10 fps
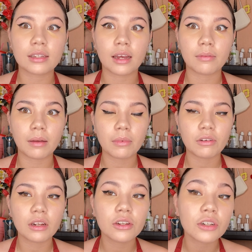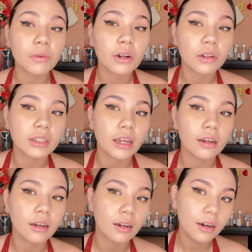I'm not really sure what it looks like
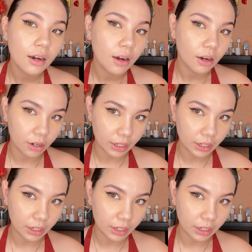on